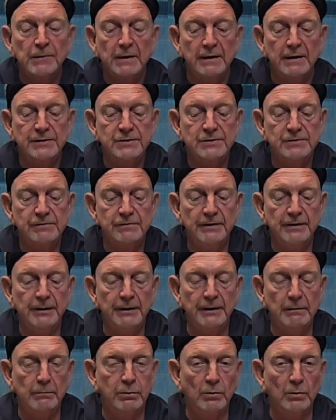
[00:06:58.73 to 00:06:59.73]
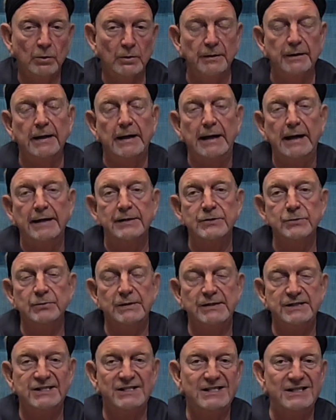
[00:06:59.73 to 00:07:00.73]
it's very important as
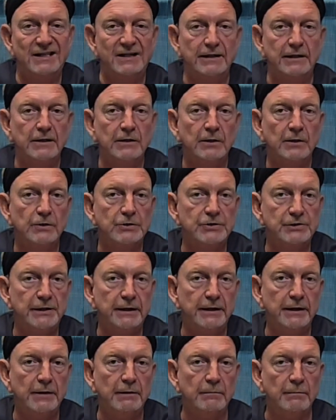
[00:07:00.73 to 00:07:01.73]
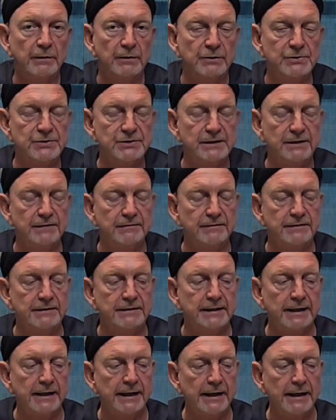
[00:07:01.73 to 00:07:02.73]
we sit in our chair most of the
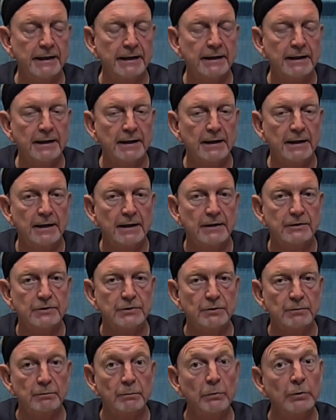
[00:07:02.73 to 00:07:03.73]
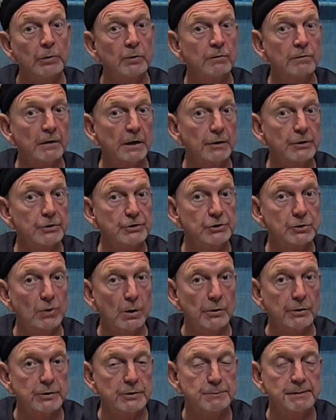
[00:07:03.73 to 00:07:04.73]
day to move our
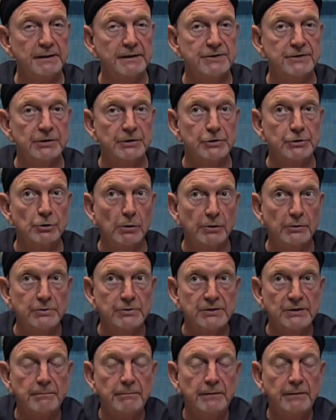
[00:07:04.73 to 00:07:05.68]
shoulders, because our shoulders can